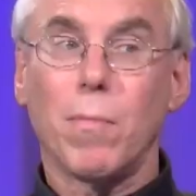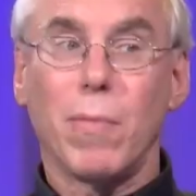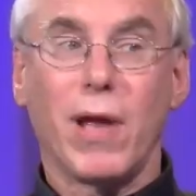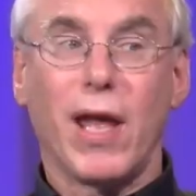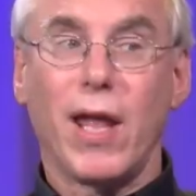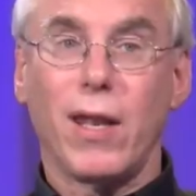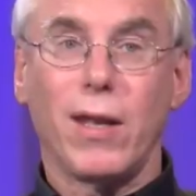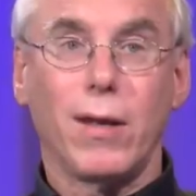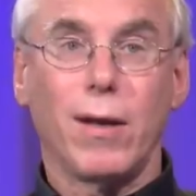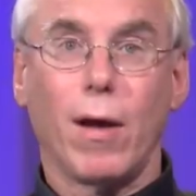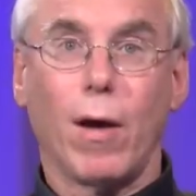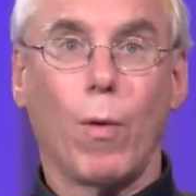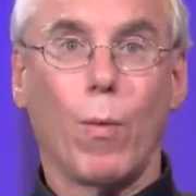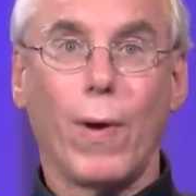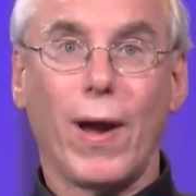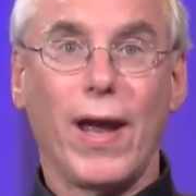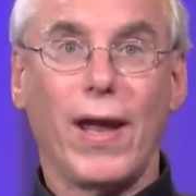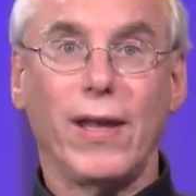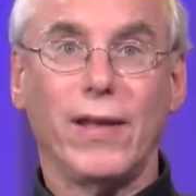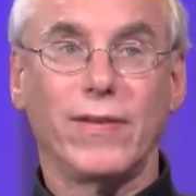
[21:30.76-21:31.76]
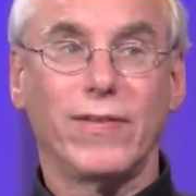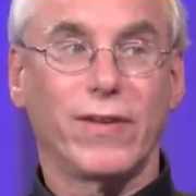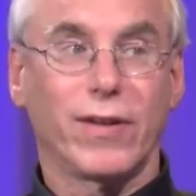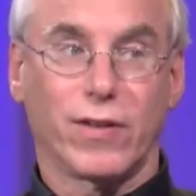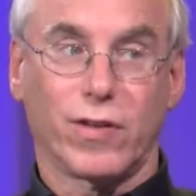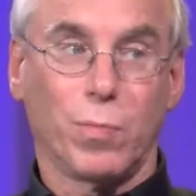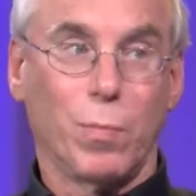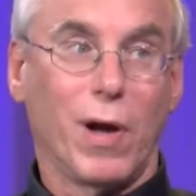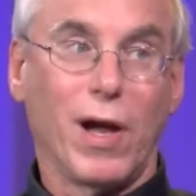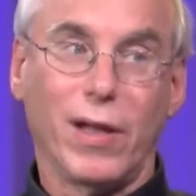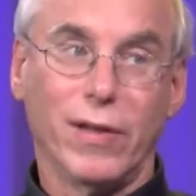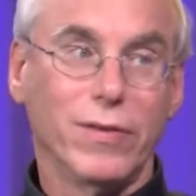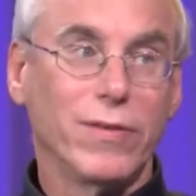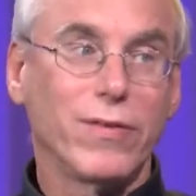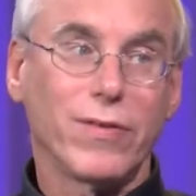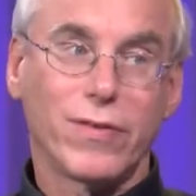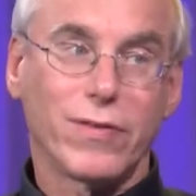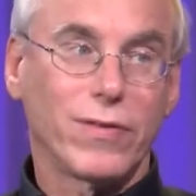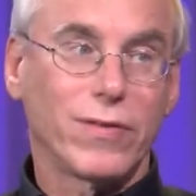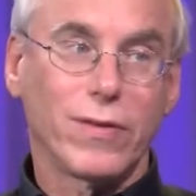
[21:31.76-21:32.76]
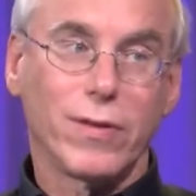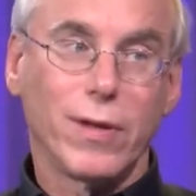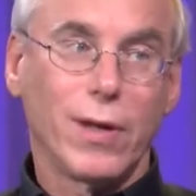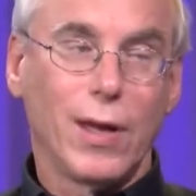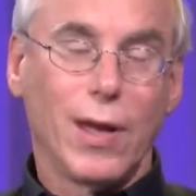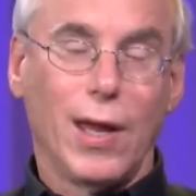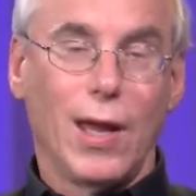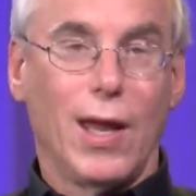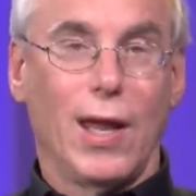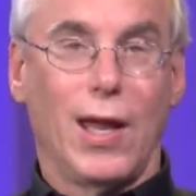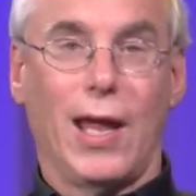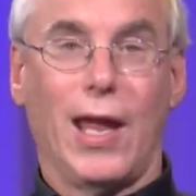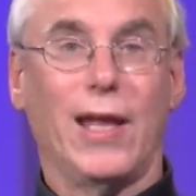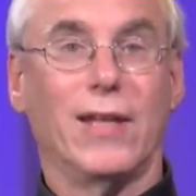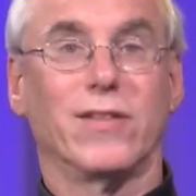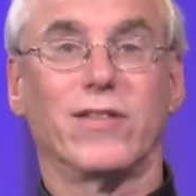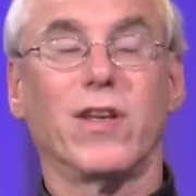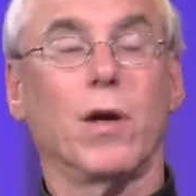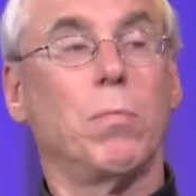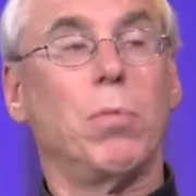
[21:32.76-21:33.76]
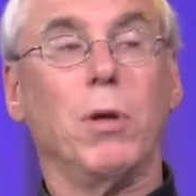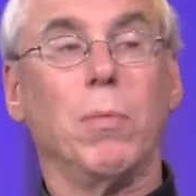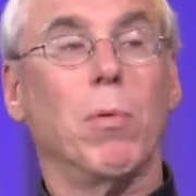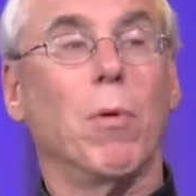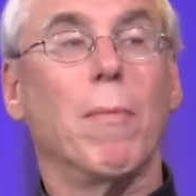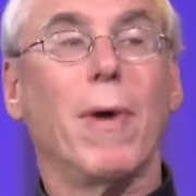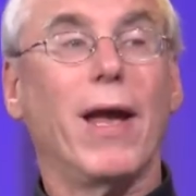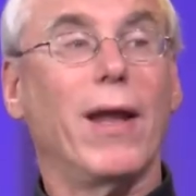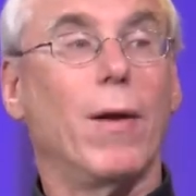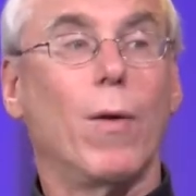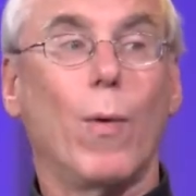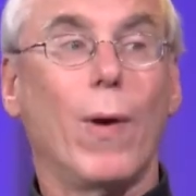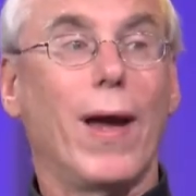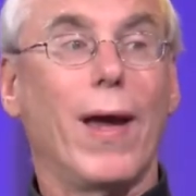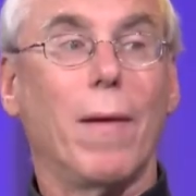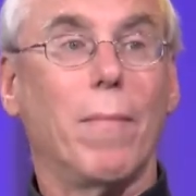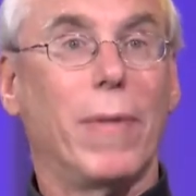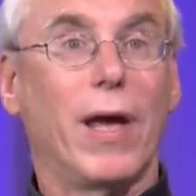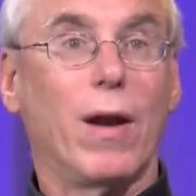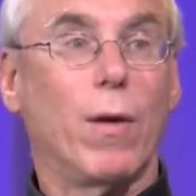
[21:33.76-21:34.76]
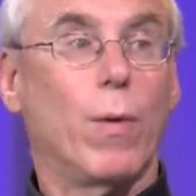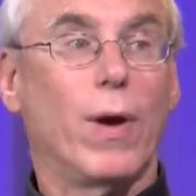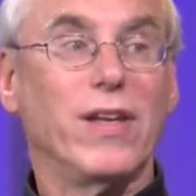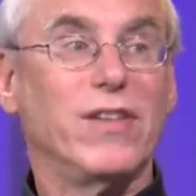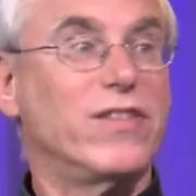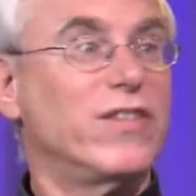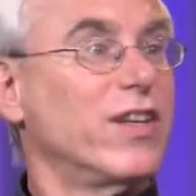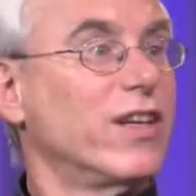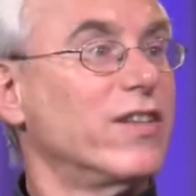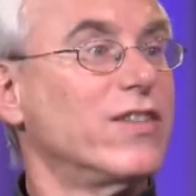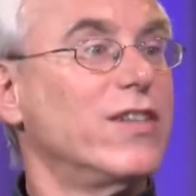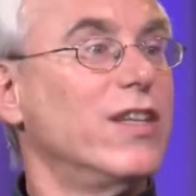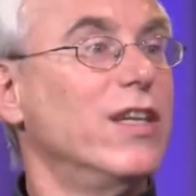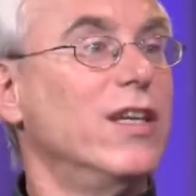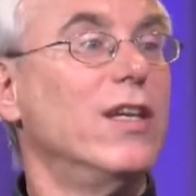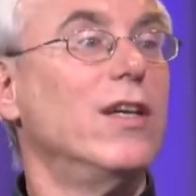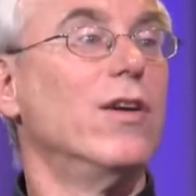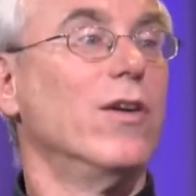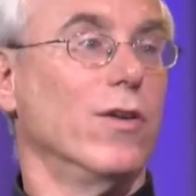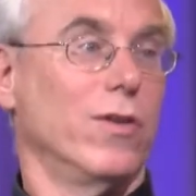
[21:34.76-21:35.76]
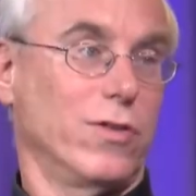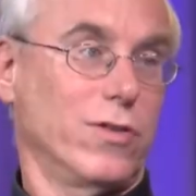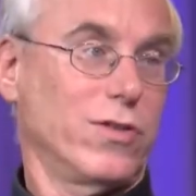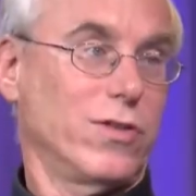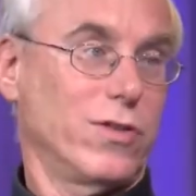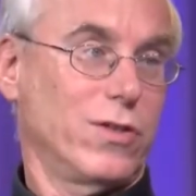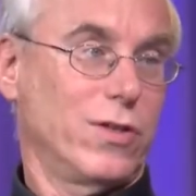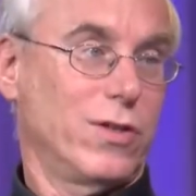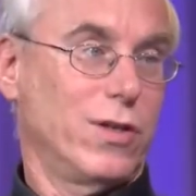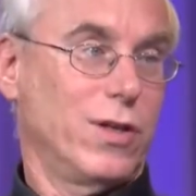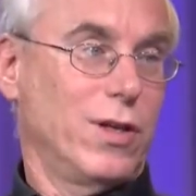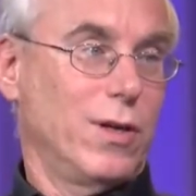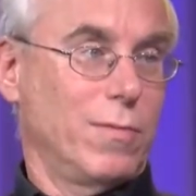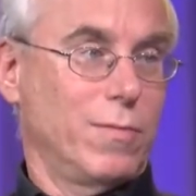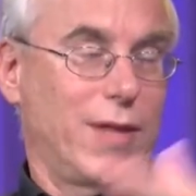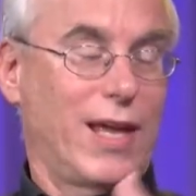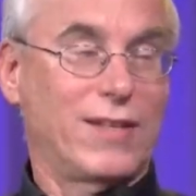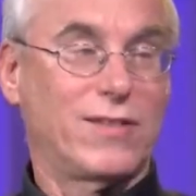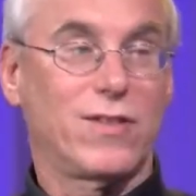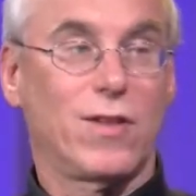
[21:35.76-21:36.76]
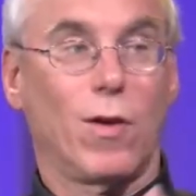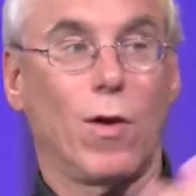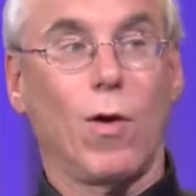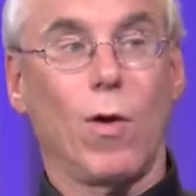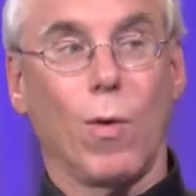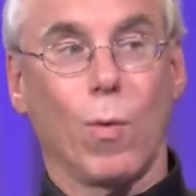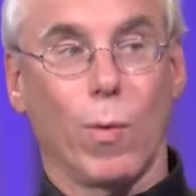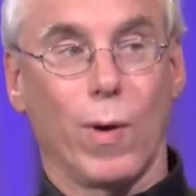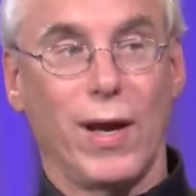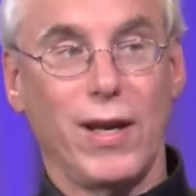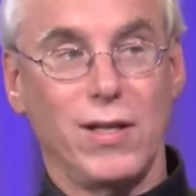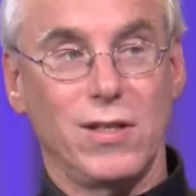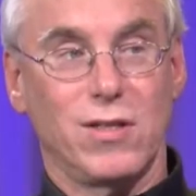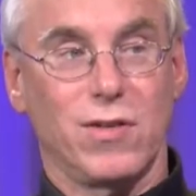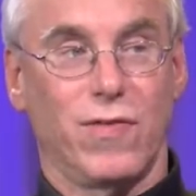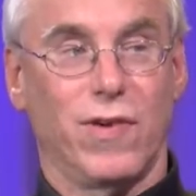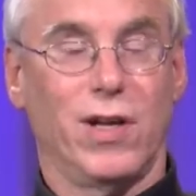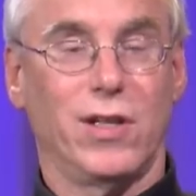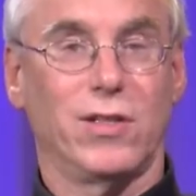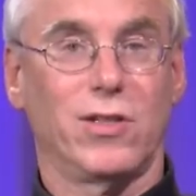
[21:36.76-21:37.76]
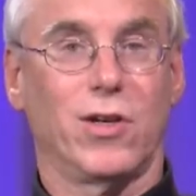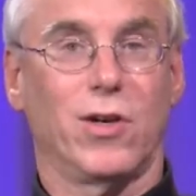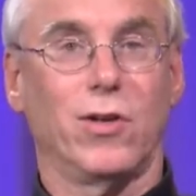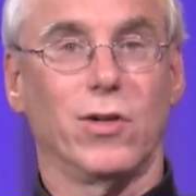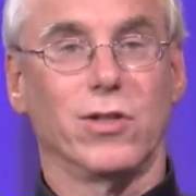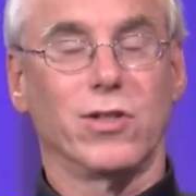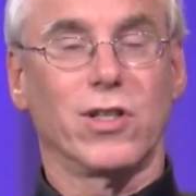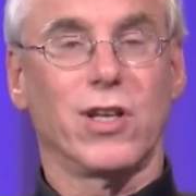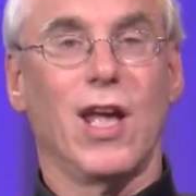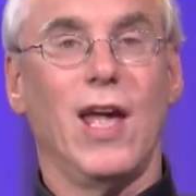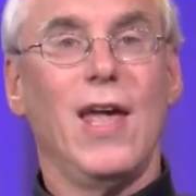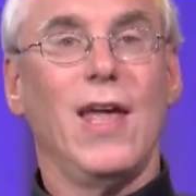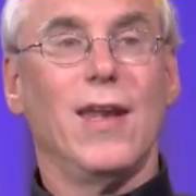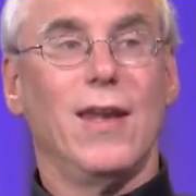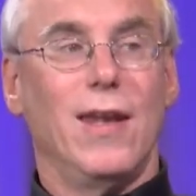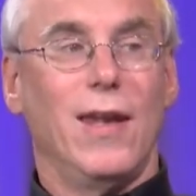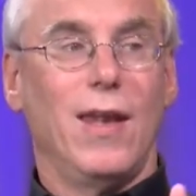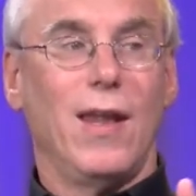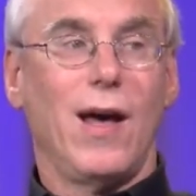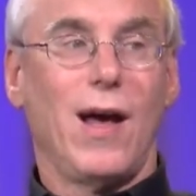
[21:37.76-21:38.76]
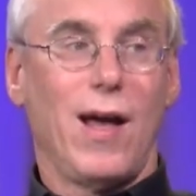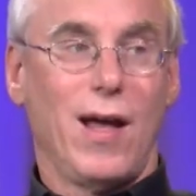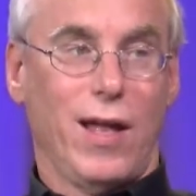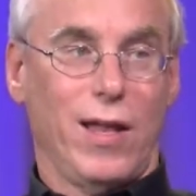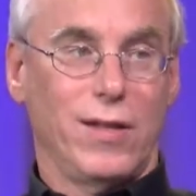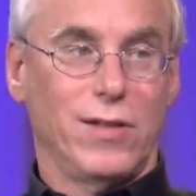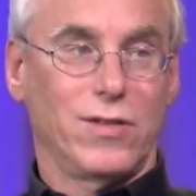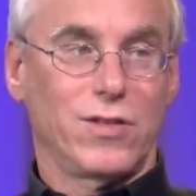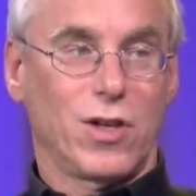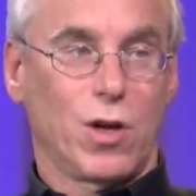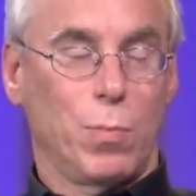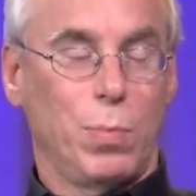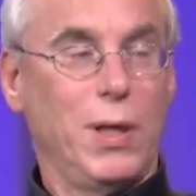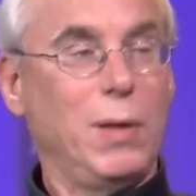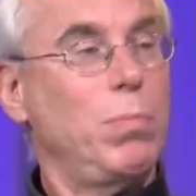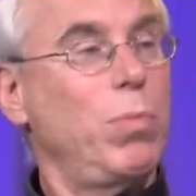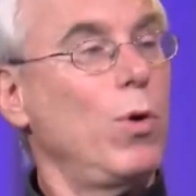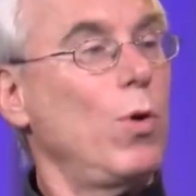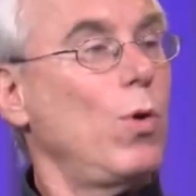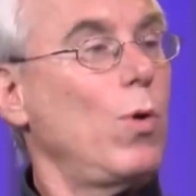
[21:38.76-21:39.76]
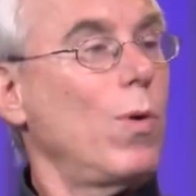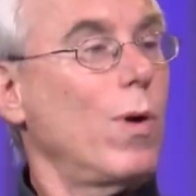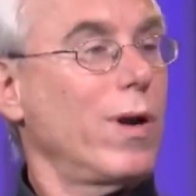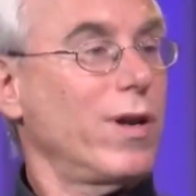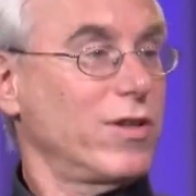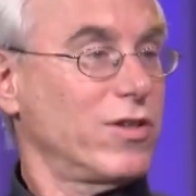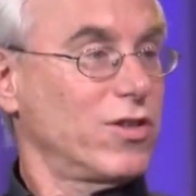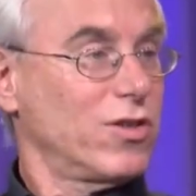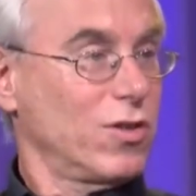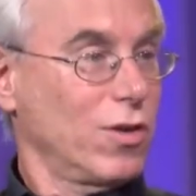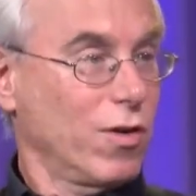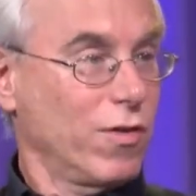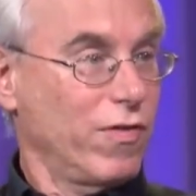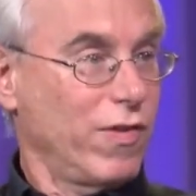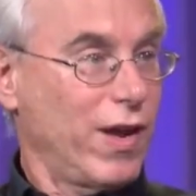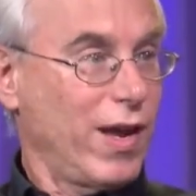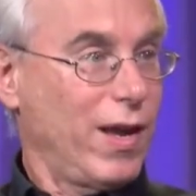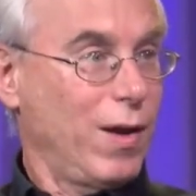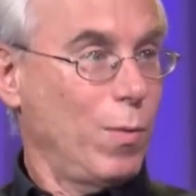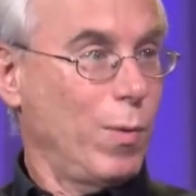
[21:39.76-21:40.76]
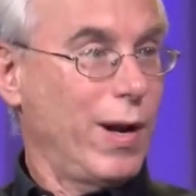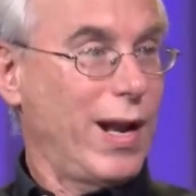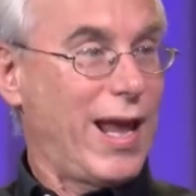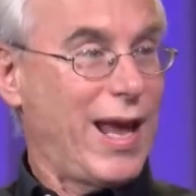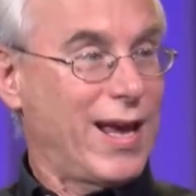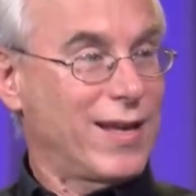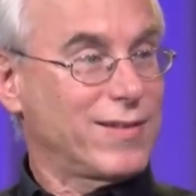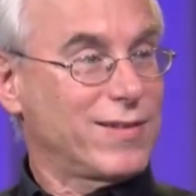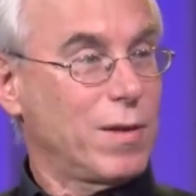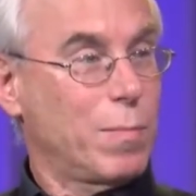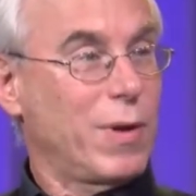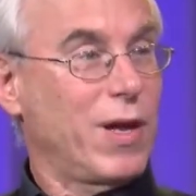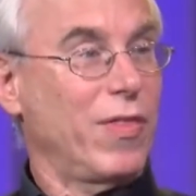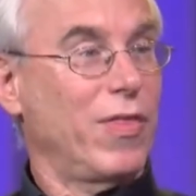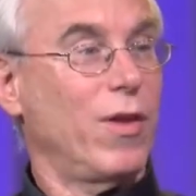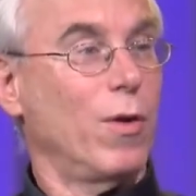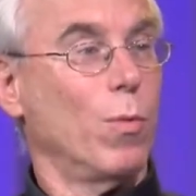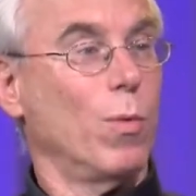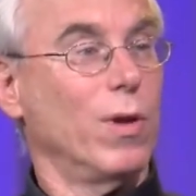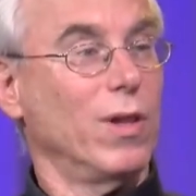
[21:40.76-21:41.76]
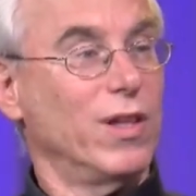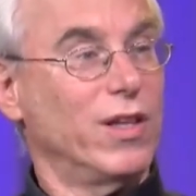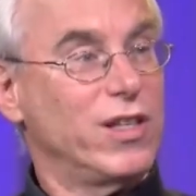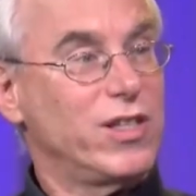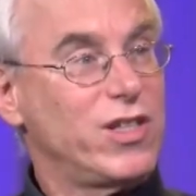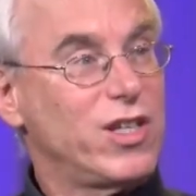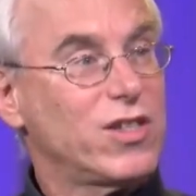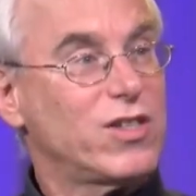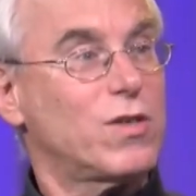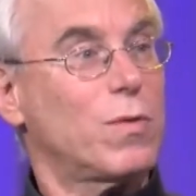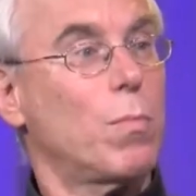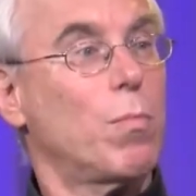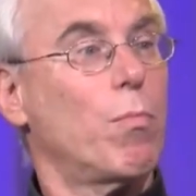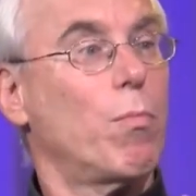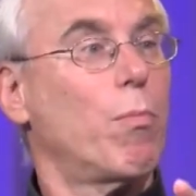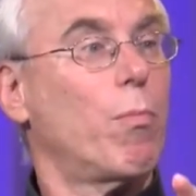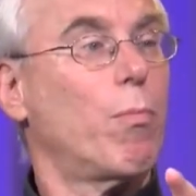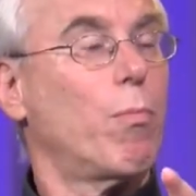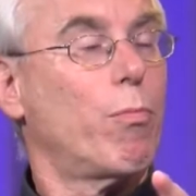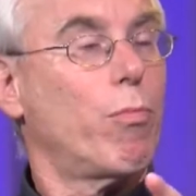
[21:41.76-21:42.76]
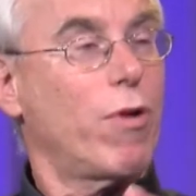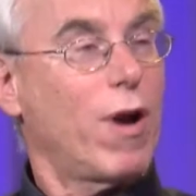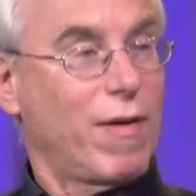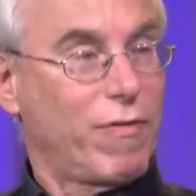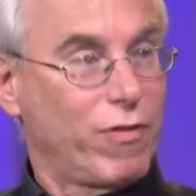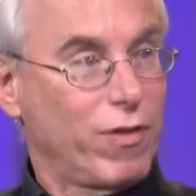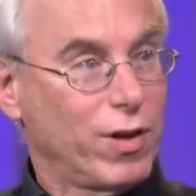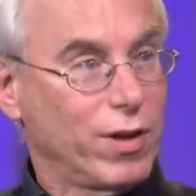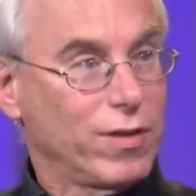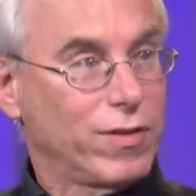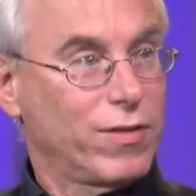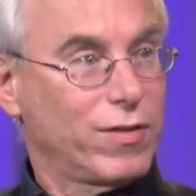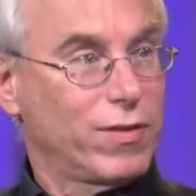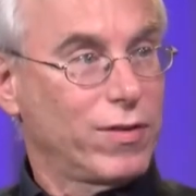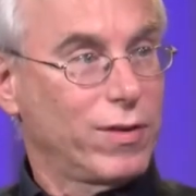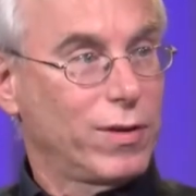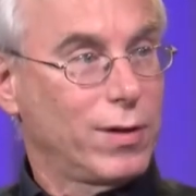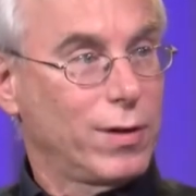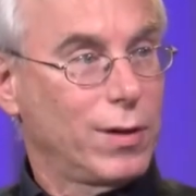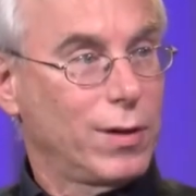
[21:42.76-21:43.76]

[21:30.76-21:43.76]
have been away six months. Okay. And some people might have been away 60 years. Okay. That's the whole range of unchurched. Nones are people who, on a survey, when asked about their religious preference,